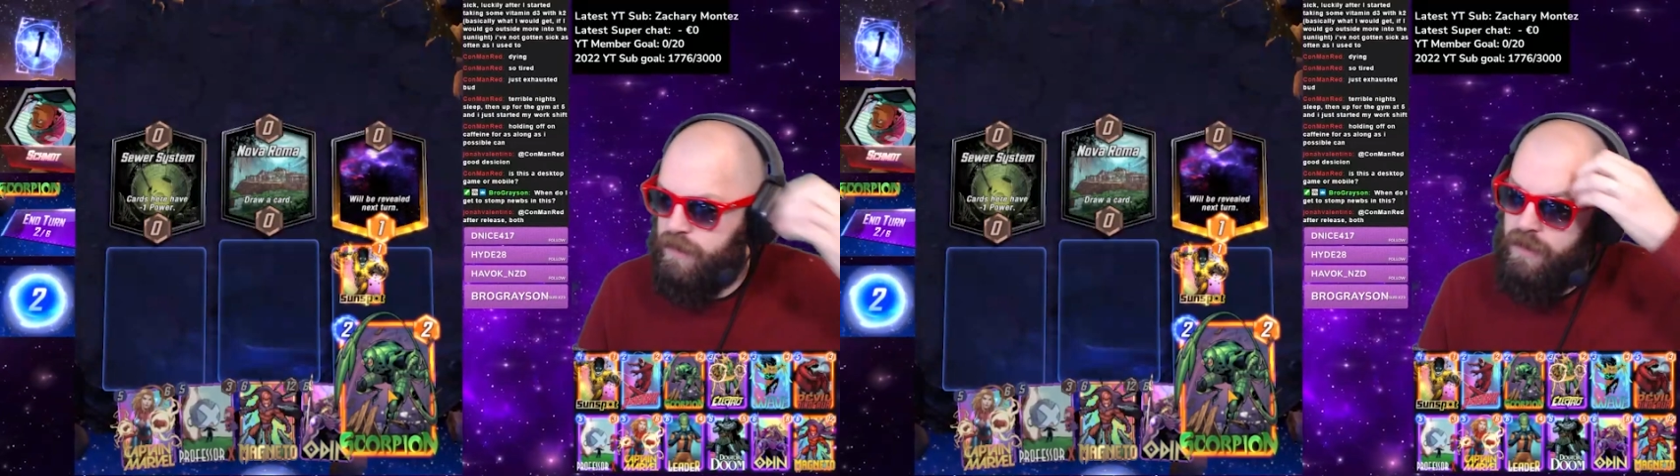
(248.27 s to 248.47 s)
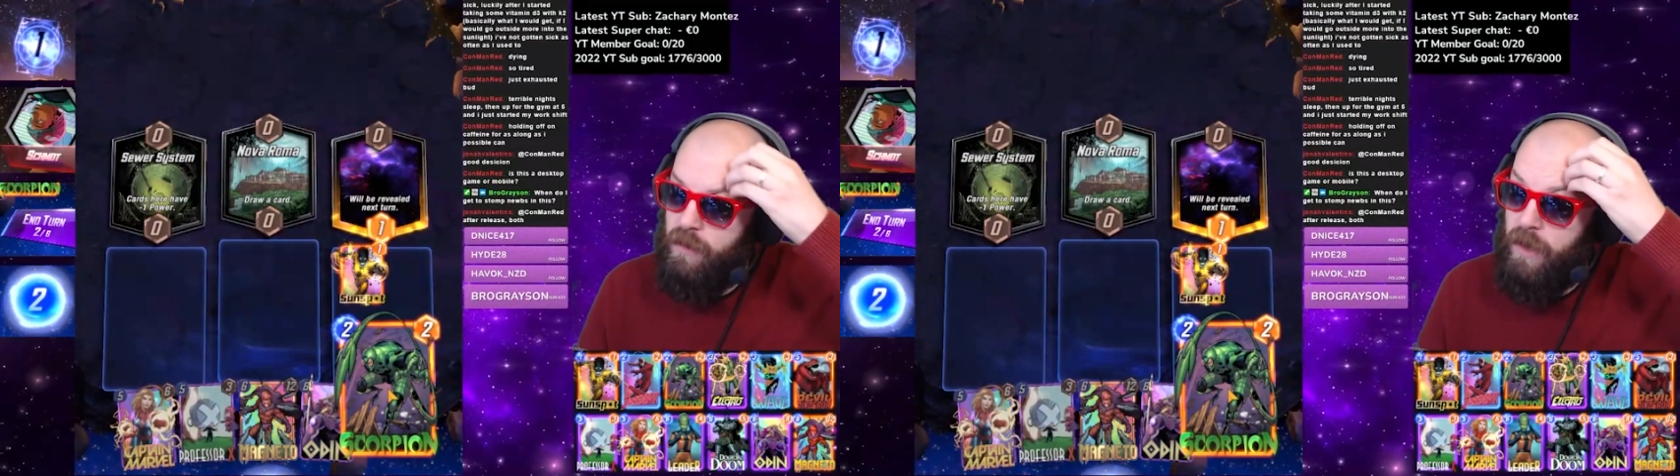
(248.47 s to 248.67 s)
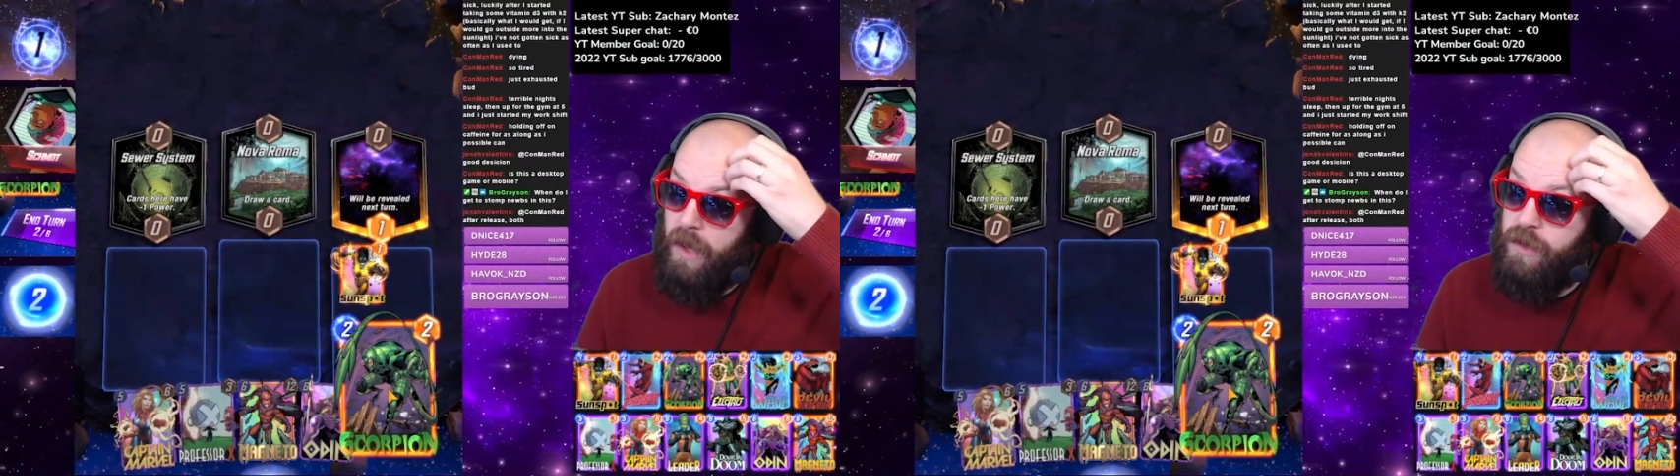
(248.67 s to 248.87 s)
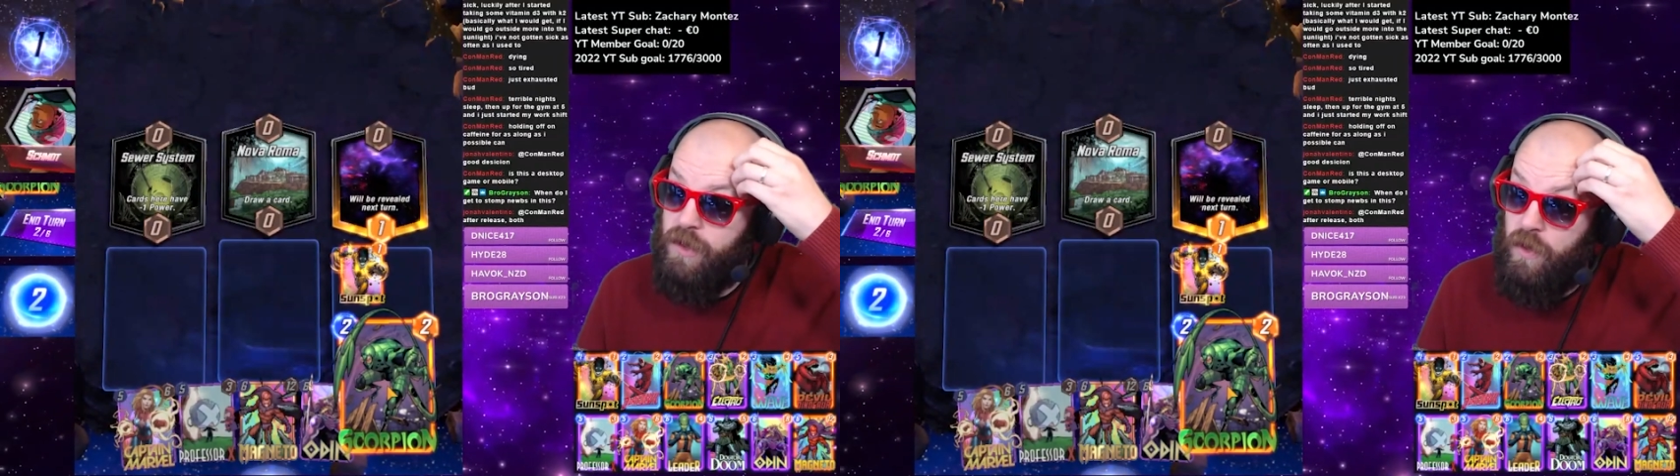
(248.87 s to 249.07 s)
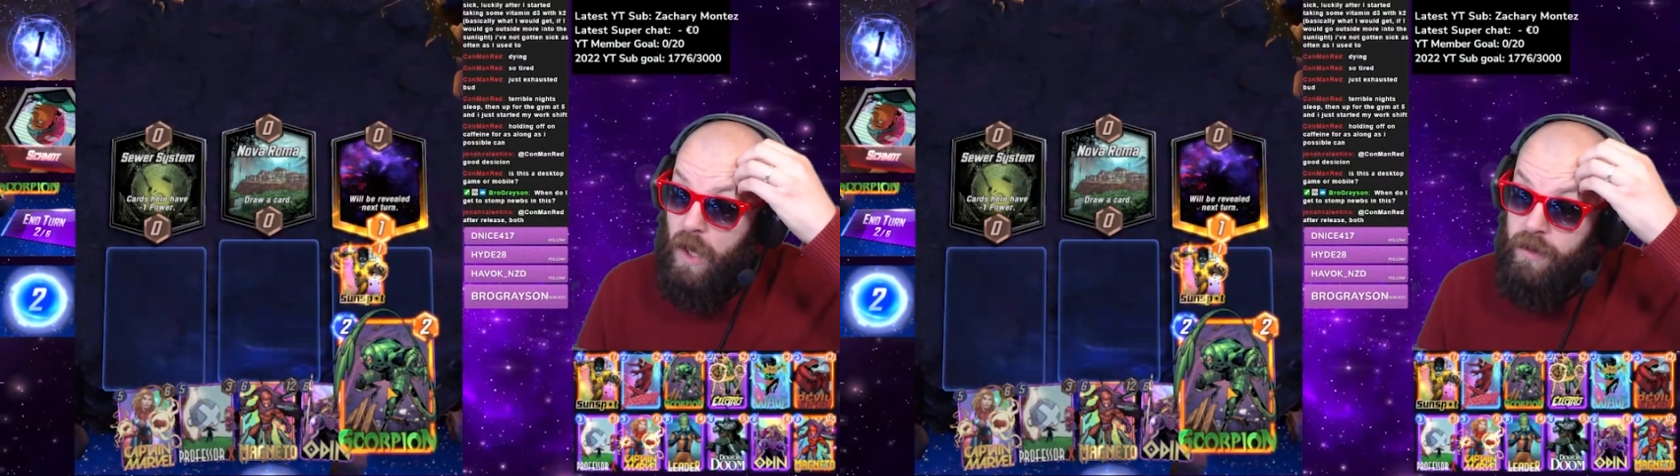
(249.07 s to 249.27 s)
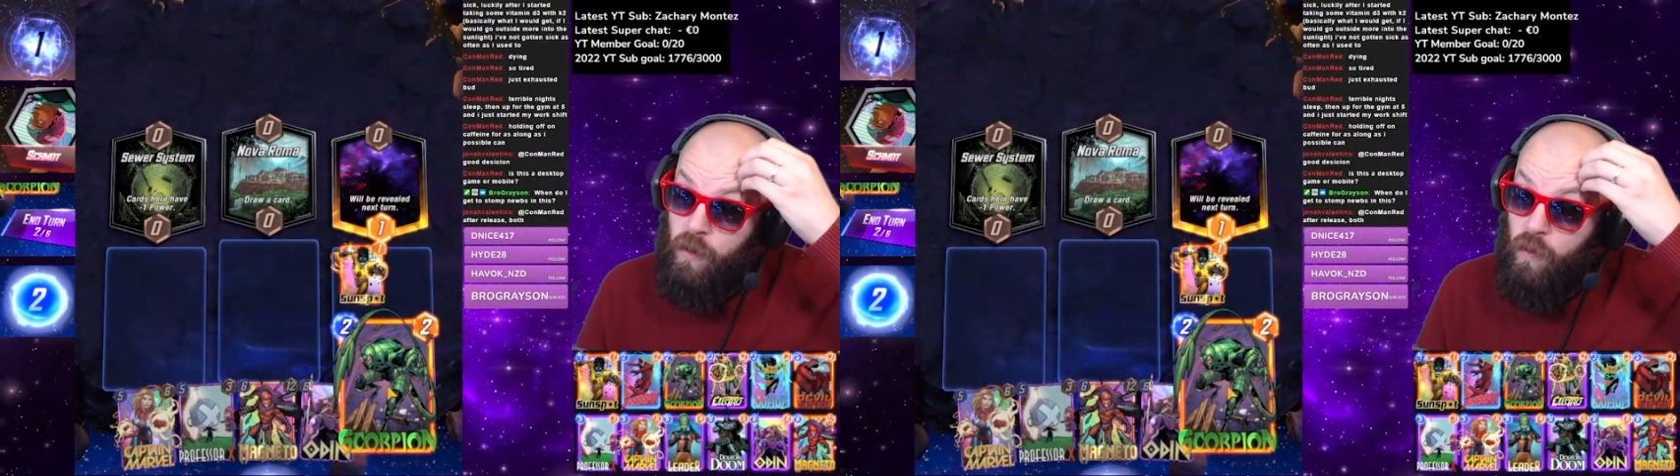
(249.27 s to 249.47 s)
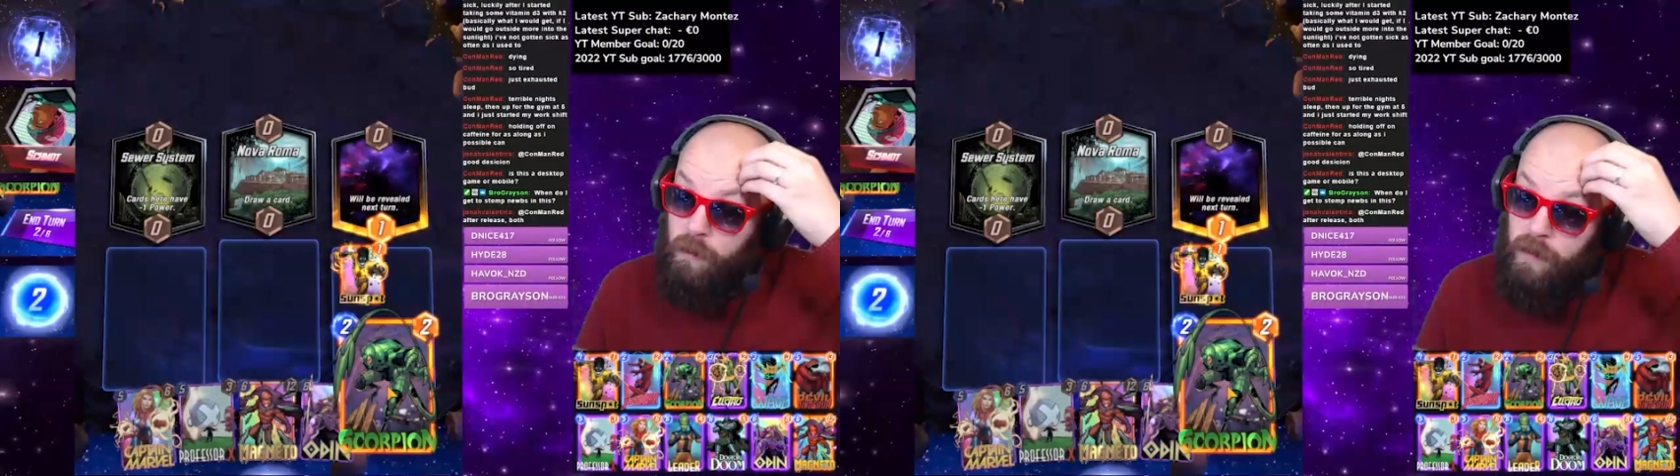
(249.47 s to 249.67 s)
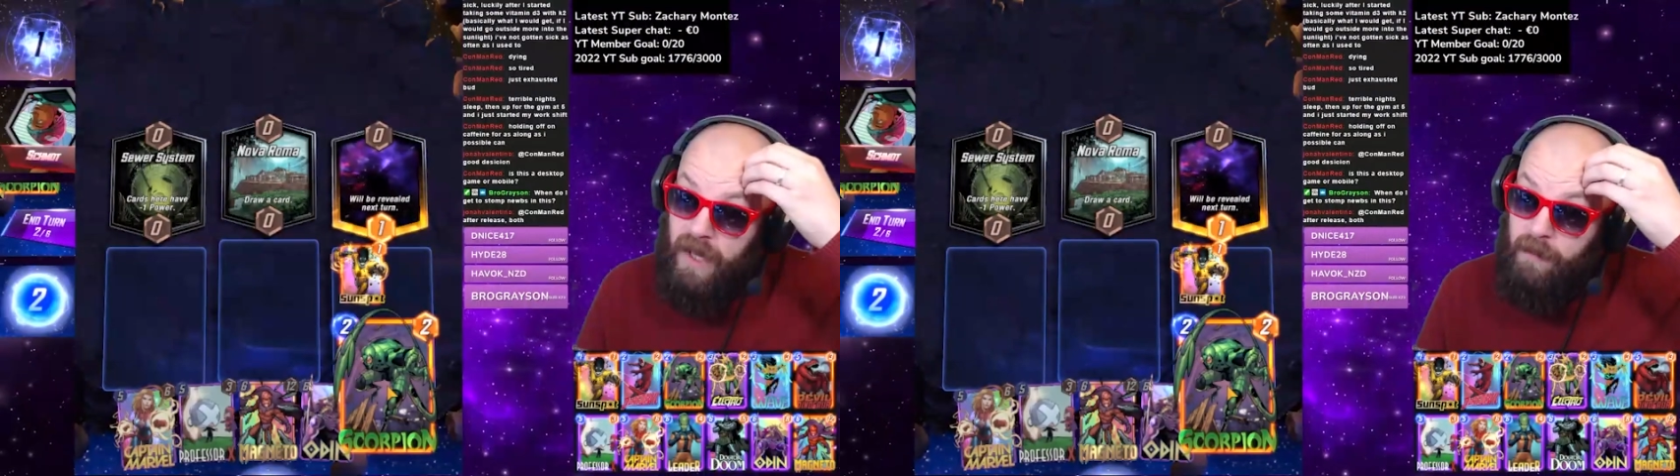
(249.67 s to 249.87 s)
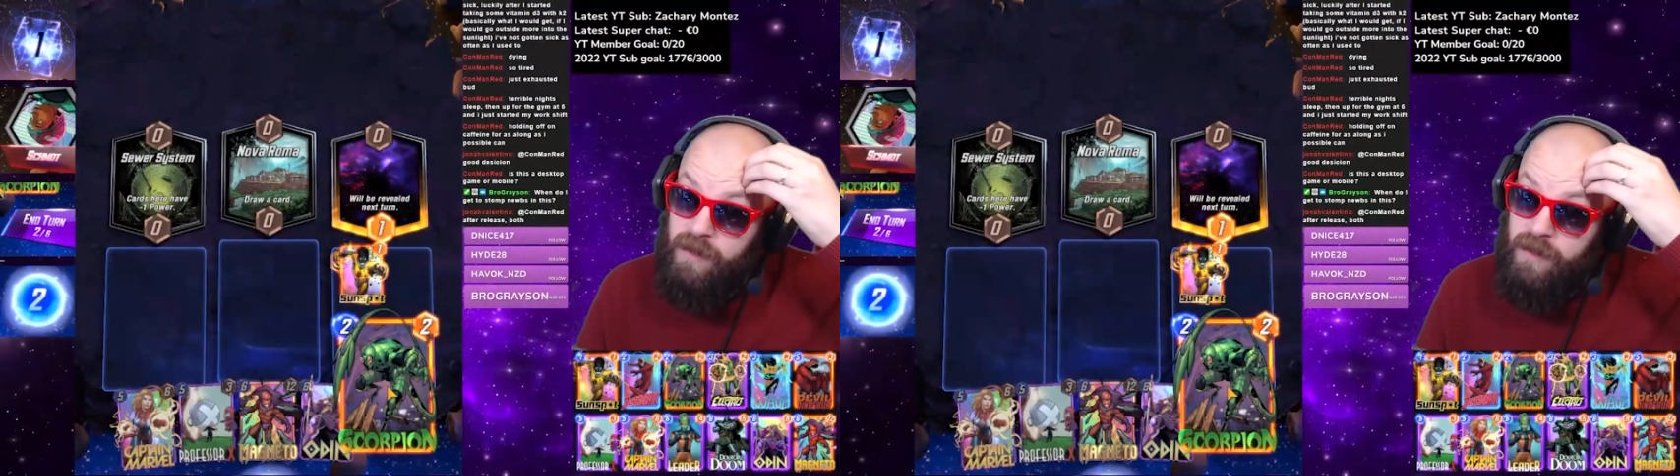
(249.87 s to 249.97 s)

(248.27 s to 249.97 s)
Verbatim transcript: So at two, I think 1 p.m.